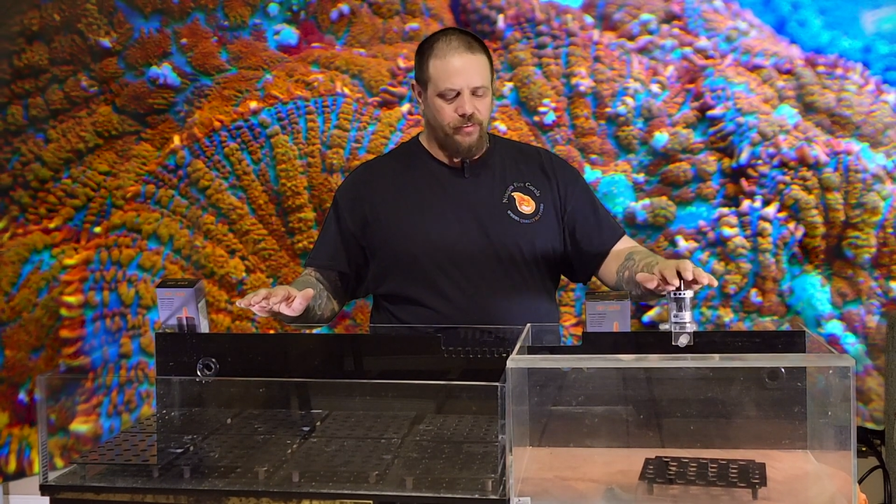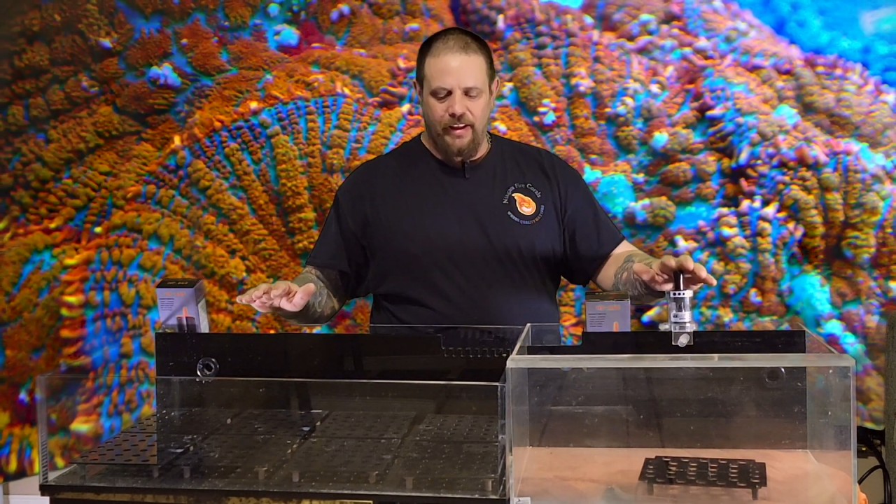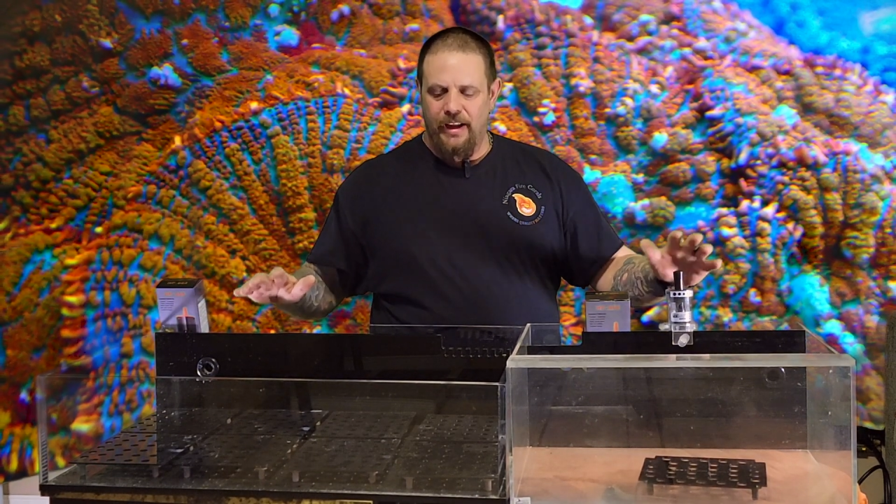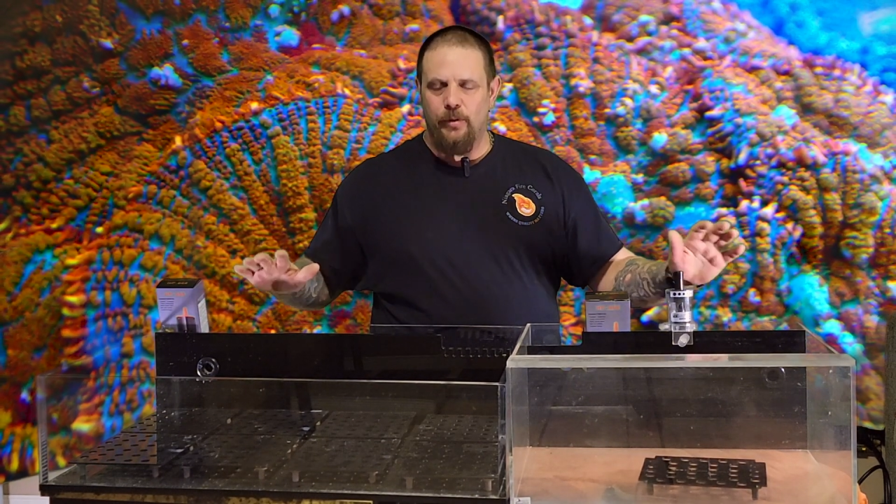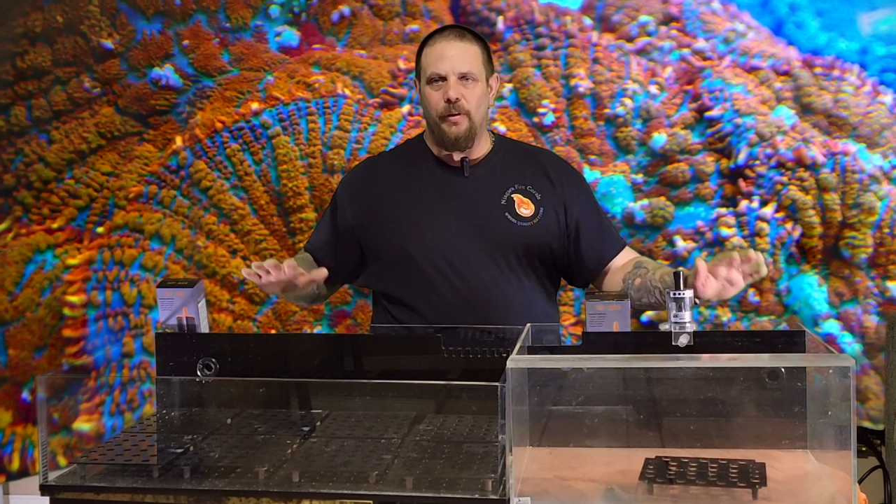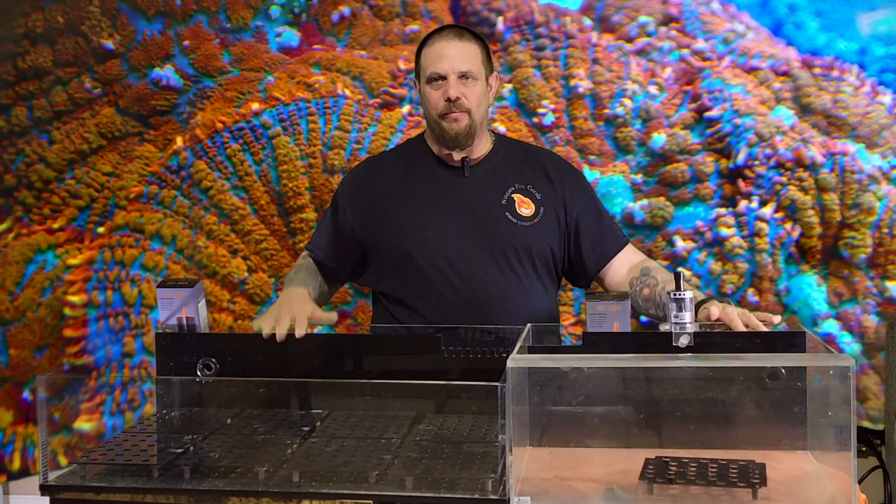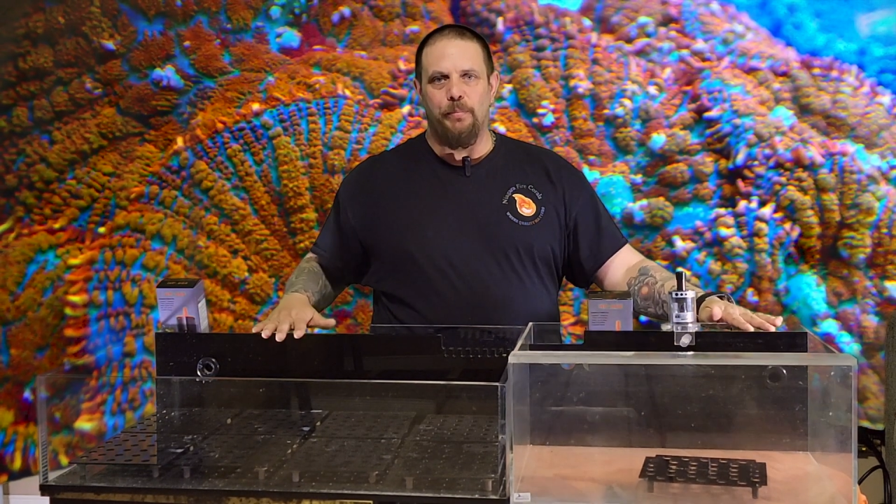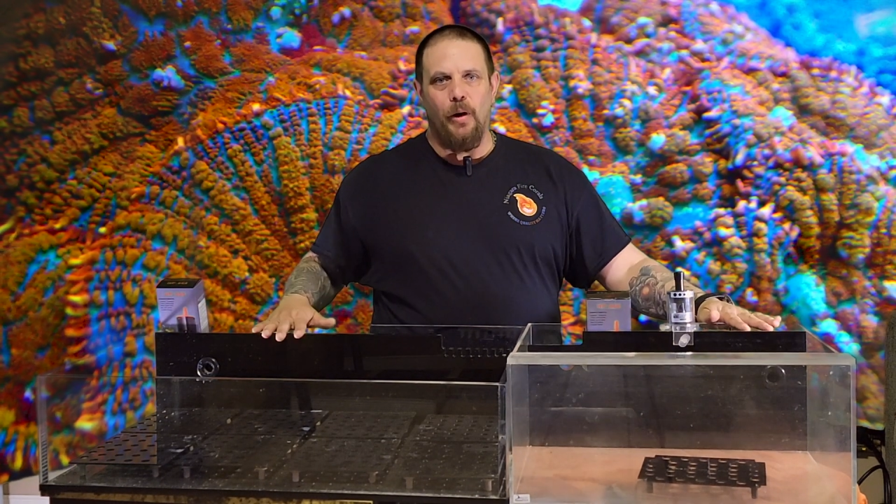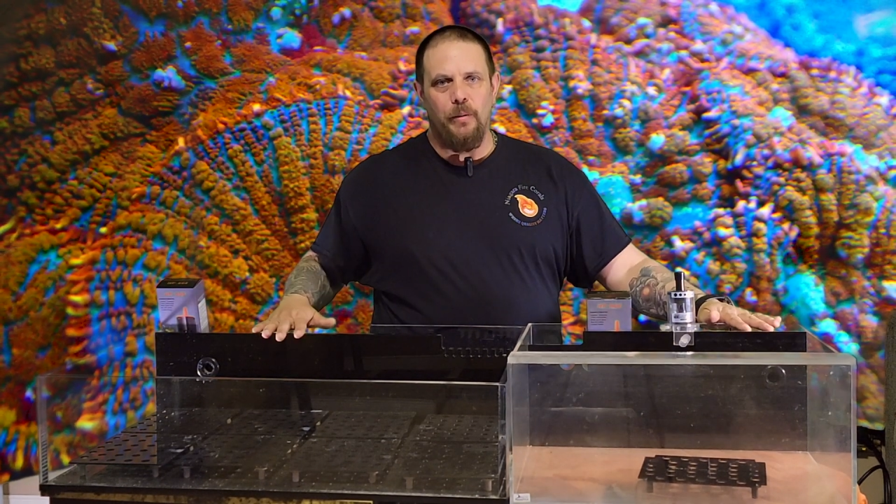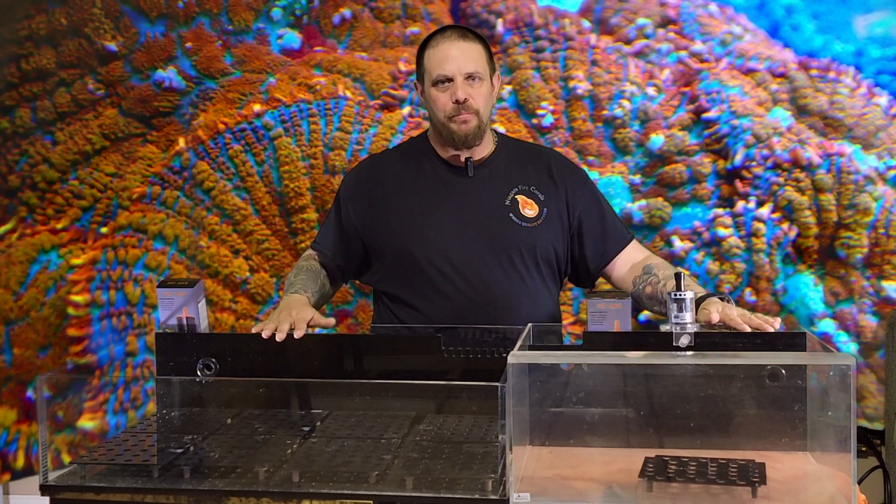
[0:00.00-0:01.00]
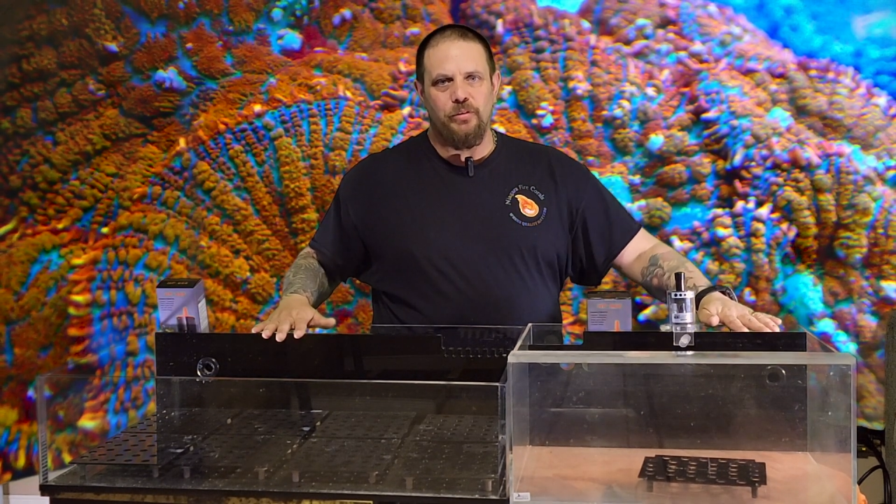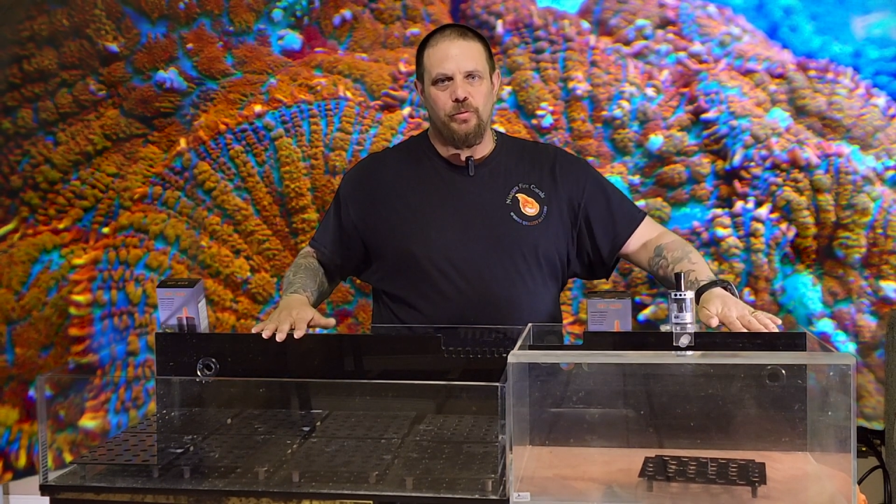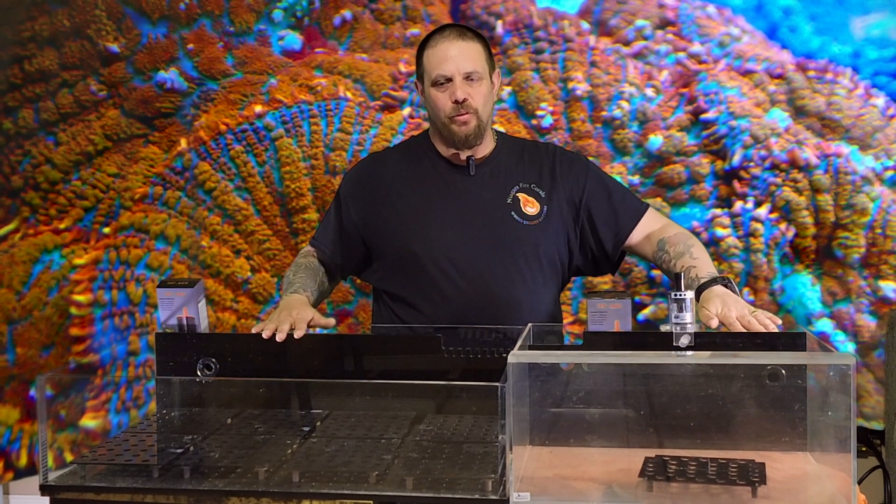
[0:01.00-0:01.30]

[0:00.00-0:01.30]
tank, we have pumps,